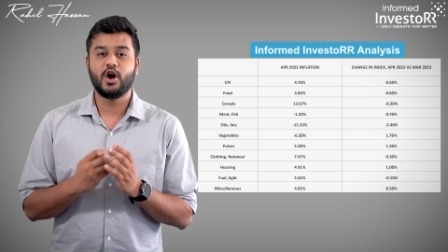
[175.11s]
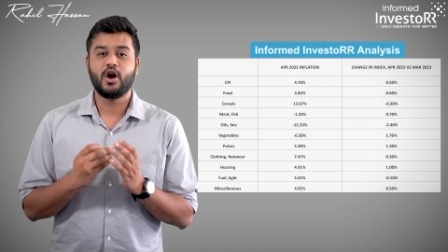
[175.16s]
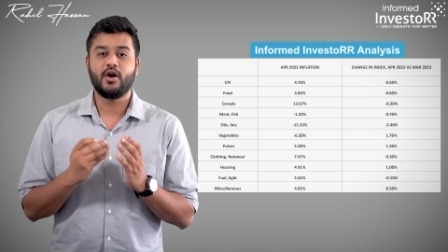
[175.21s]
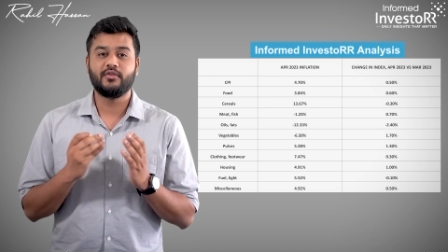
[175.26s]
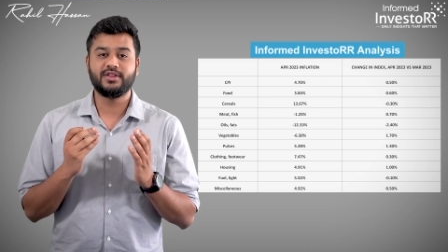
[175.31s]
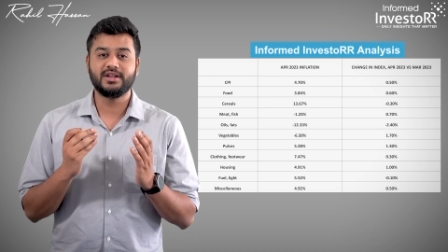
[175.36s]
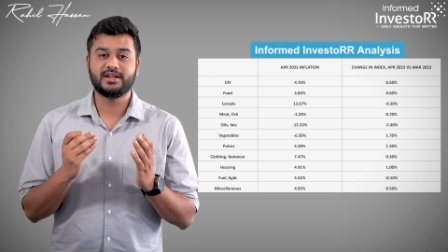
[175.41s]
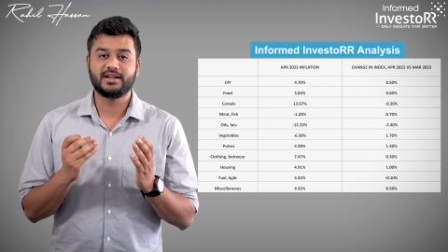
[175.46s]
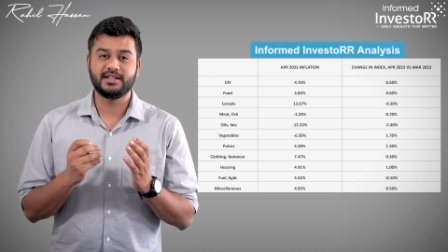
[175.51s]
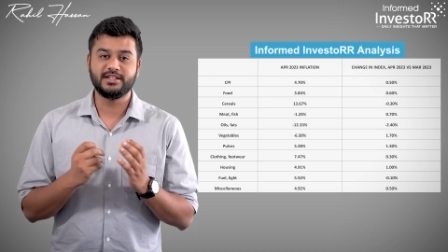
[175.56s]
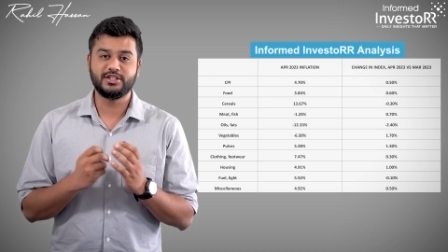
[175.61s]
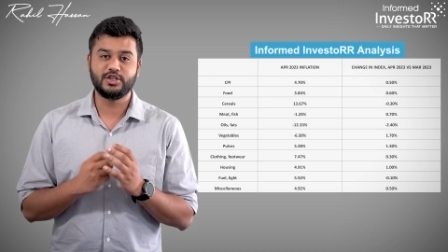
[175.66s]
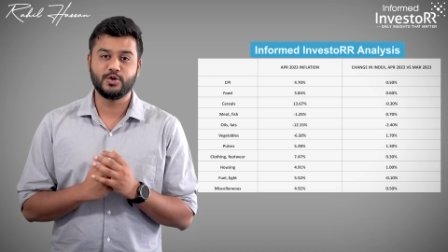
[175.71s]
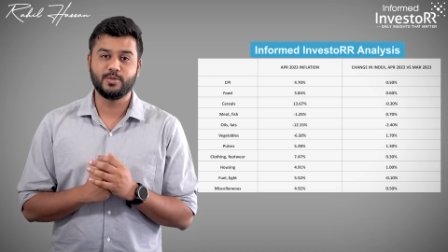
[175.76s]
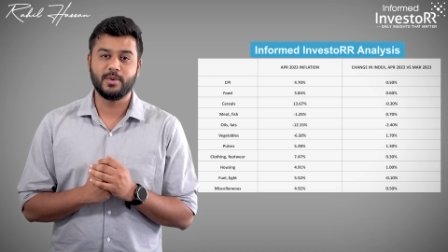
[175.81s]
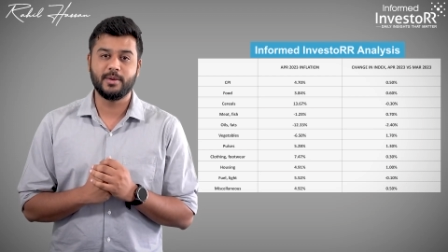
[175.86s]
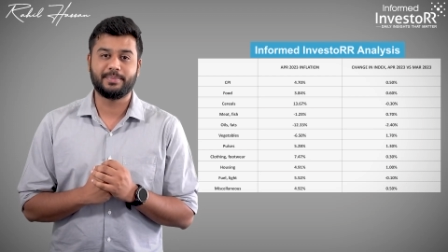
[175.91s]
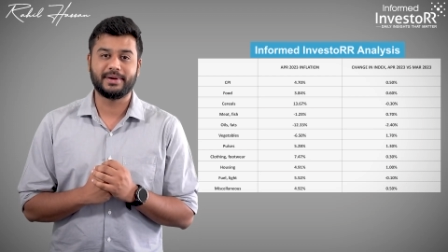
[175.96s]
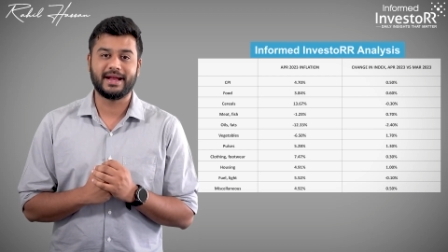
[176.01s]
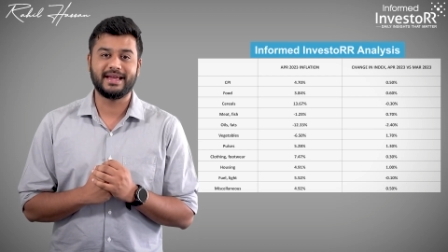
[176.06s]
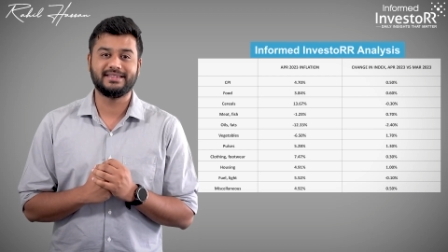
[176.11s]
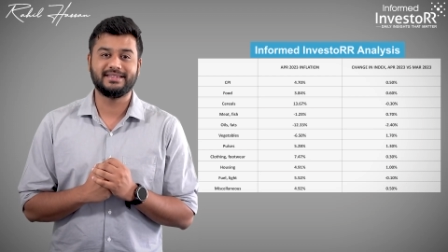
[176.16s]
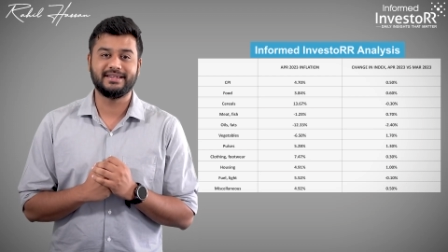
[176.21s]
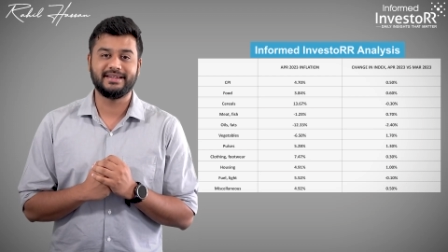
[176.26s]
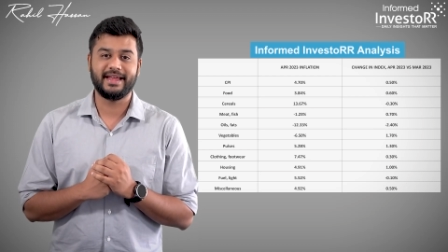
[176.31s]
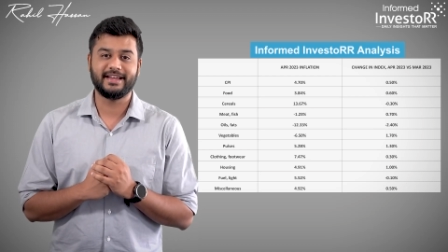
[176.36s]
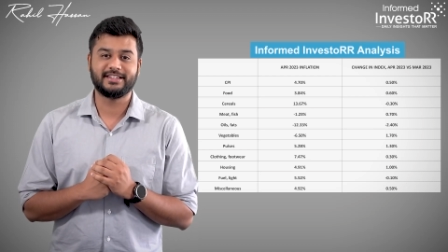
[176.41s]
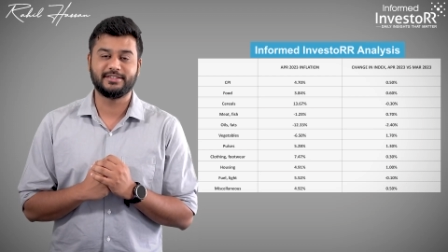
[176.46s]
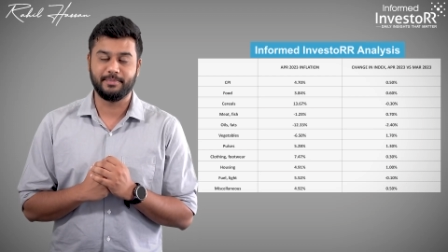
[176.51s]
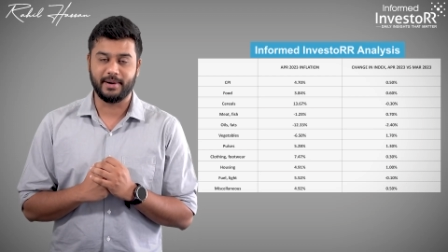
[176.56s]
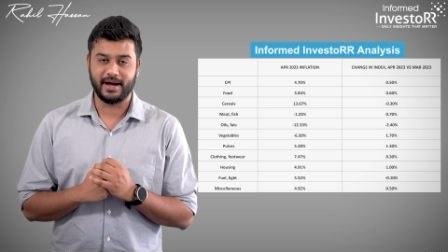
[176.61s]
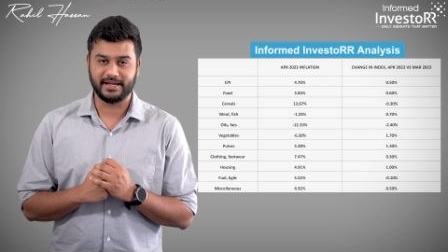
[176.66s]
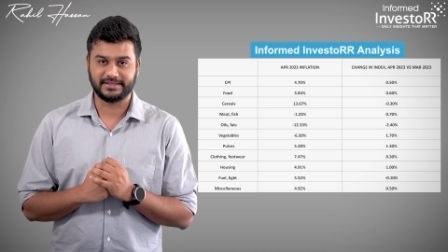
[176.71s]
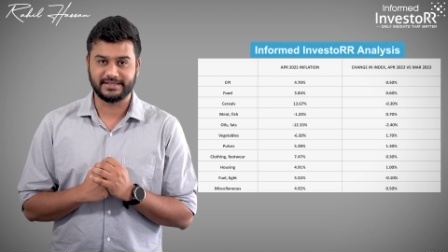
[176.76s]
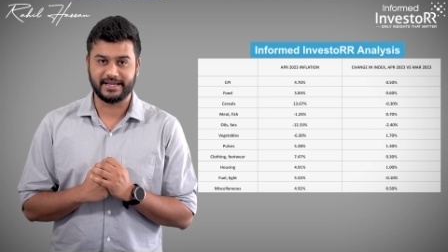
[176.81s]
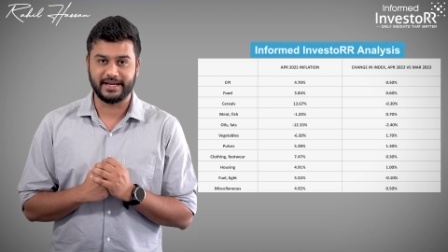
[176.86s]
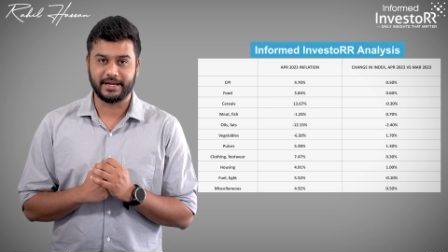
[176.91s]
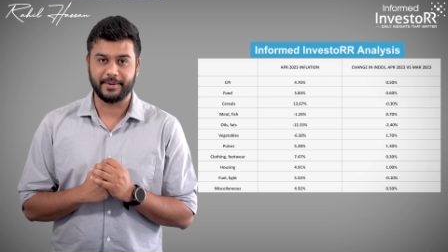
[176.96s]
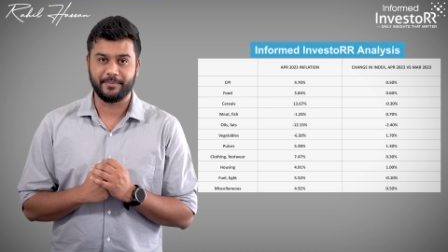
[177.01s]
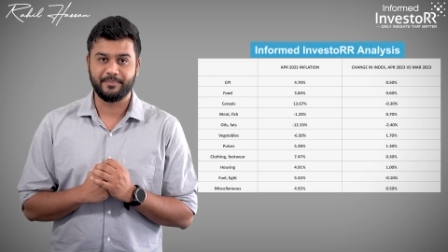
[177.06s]
of the consumer price index
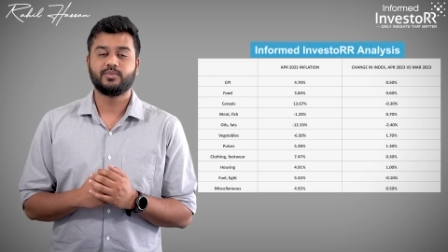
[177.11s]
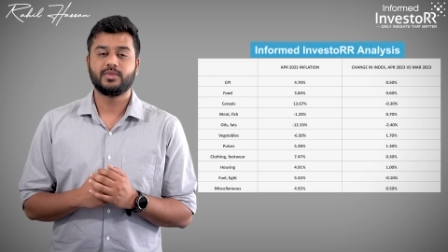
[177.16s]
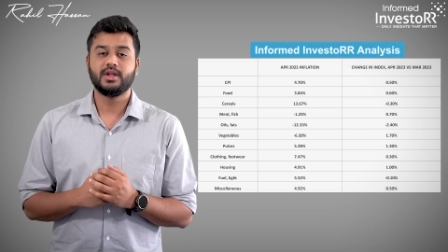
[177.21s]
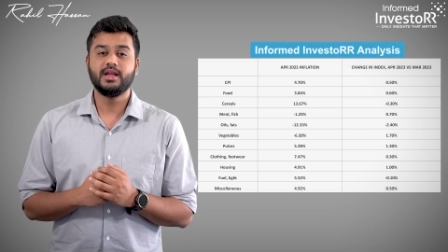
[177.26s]
basket.